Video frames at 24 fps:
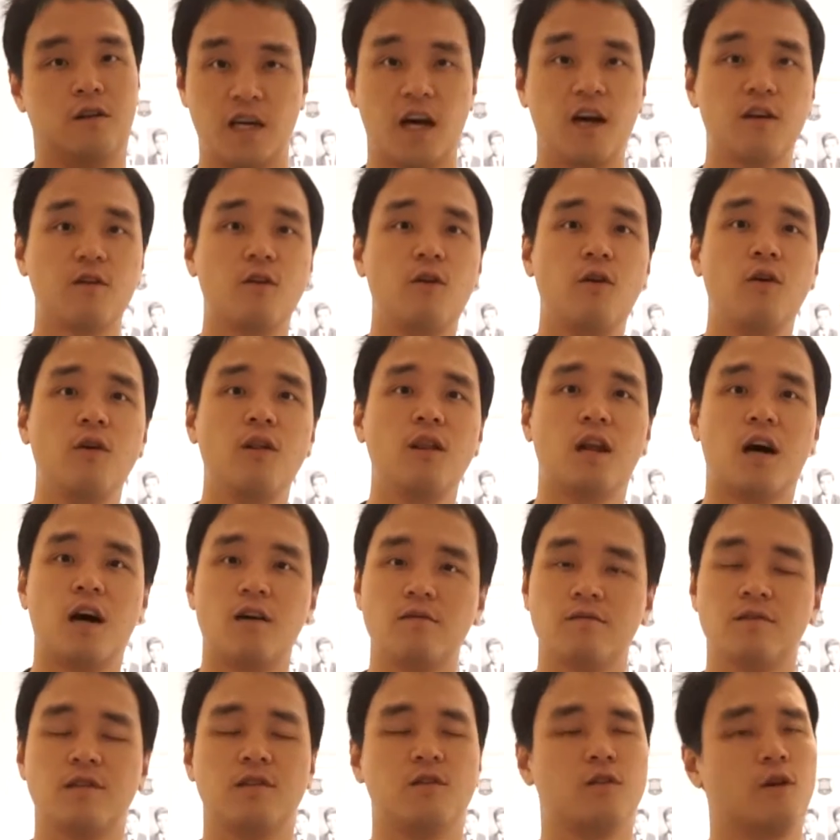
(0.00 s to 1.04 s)
The alcohol
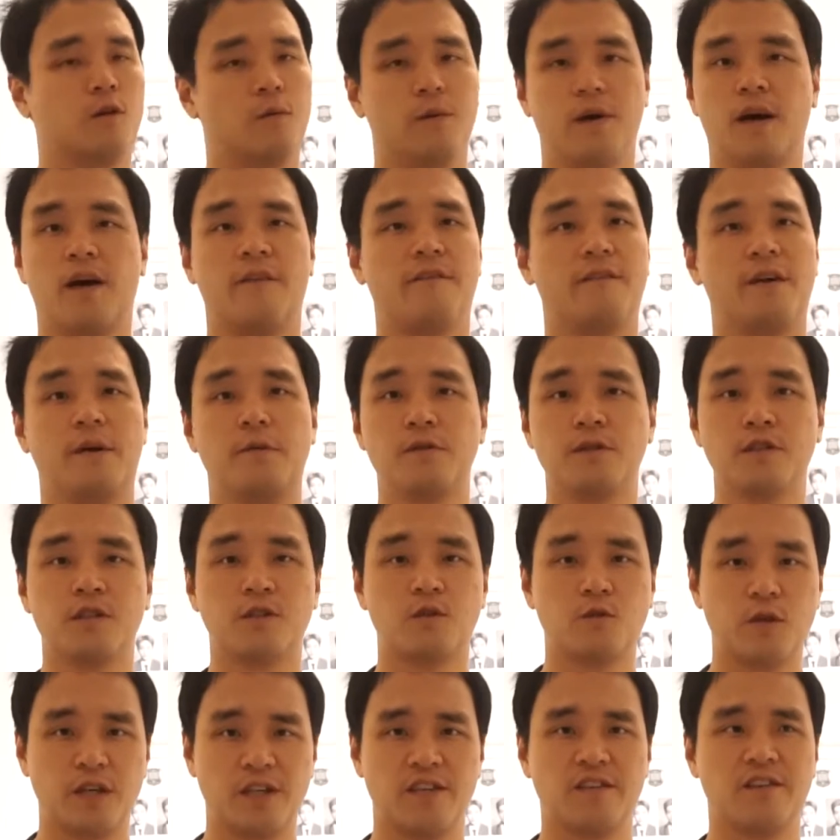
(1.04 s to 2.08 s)
laws in Norway are very
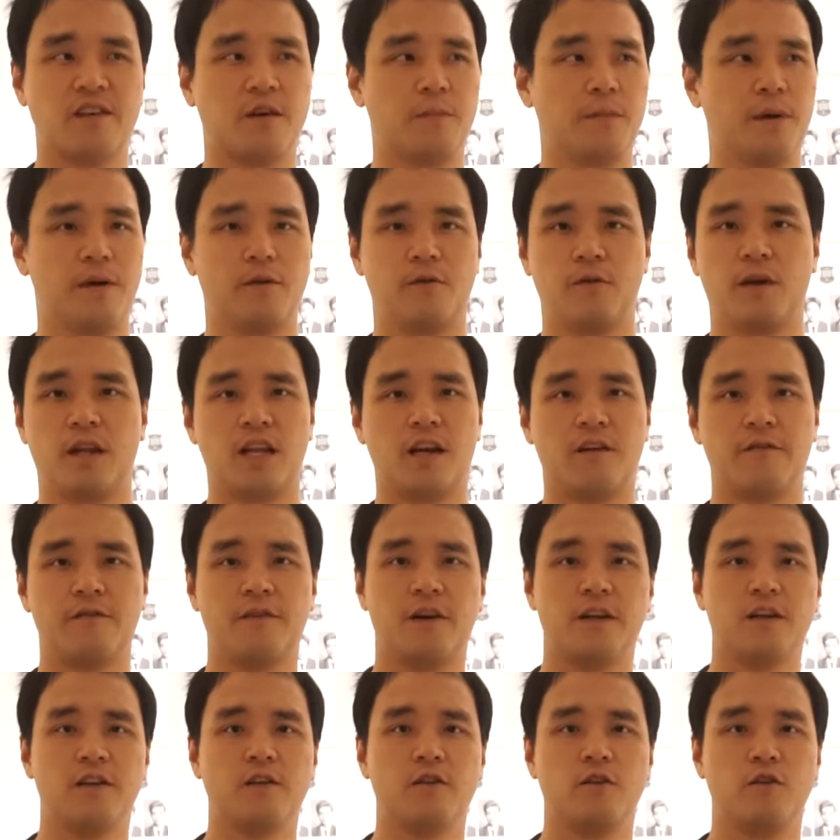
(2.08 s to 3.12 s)
strict compared to a lot of
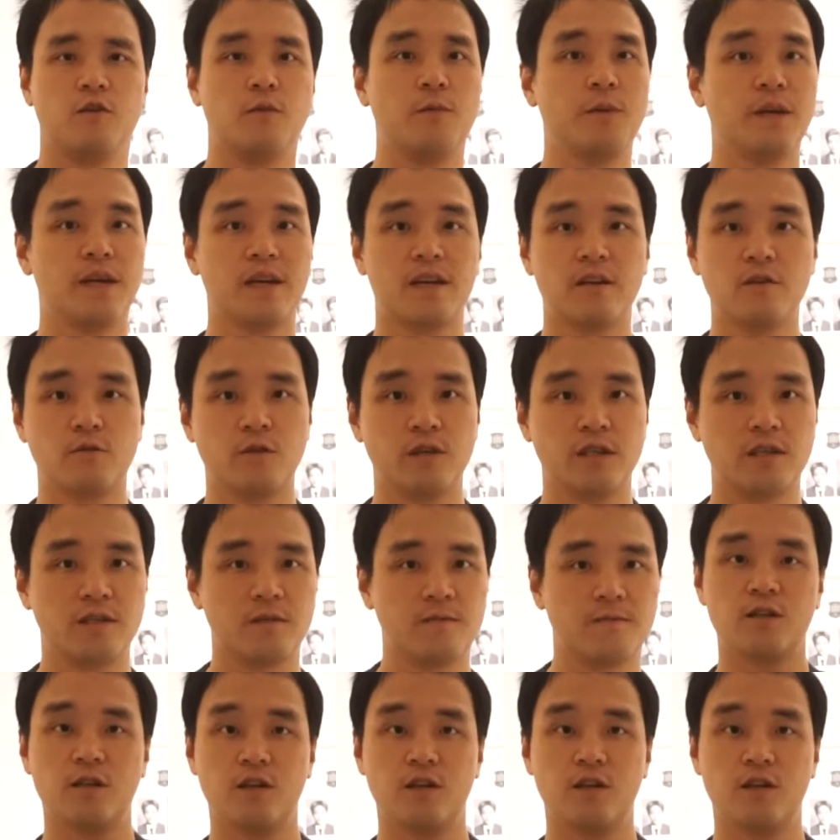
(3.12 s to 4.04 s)
other European countries.